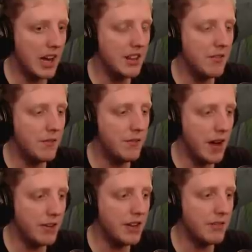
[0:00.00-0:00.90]
And
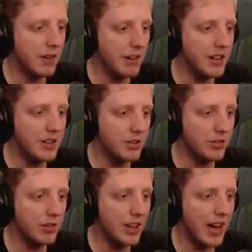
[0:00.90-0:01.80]
very, very
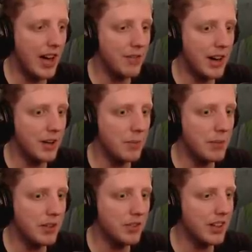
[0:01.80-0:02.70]
useful to have high up
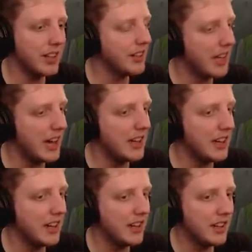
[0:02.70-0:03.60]
because I can get
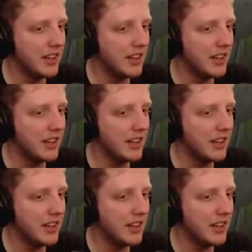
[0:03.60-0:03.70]
here